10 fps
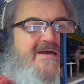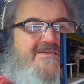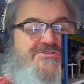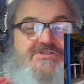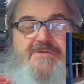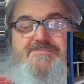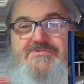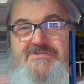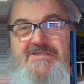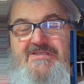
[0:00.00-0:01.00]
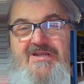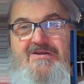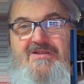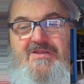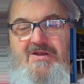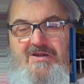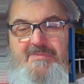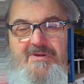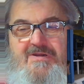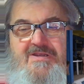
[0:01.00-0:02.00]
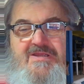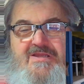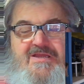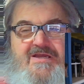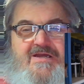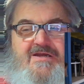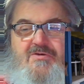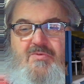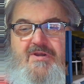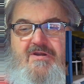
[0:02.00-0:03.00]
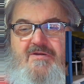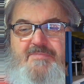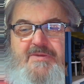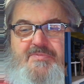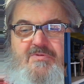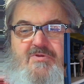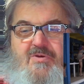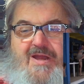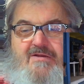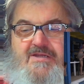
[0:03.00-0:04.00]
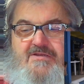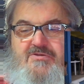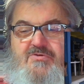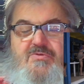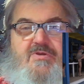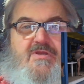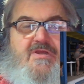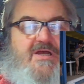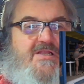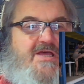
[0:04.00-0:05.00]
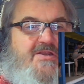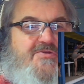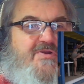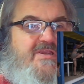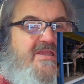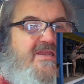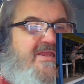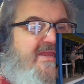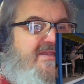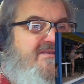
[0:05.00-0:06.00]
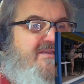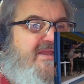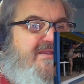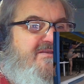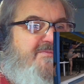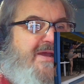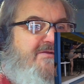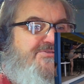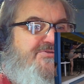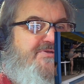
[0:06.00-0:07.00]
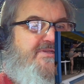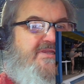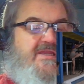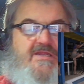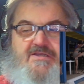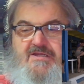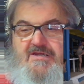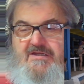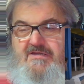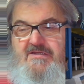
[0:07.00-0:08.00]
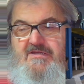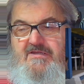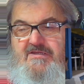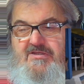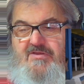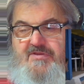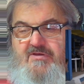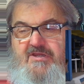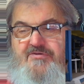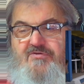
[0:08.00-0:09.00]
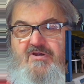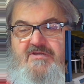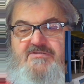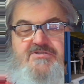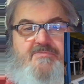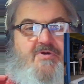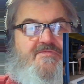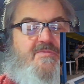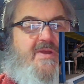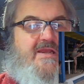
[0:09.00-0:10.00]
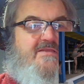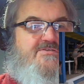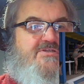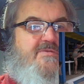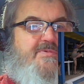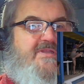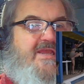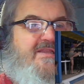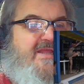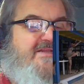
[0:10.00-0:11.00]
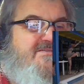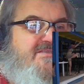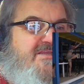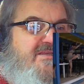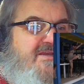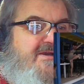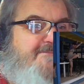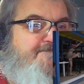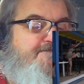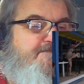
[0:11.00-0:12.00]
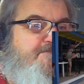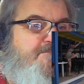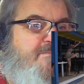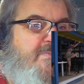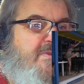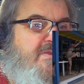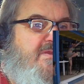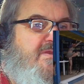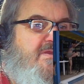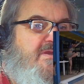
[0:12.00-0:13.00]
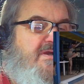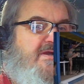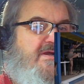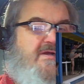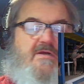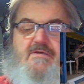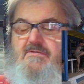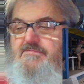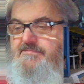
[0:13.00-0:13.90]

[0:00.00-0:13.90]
ship sitting there in the harbor where people go out and do a lot of drinking and debauchery, and they'll get drunk and jump off the back of the ship. And that's the oh,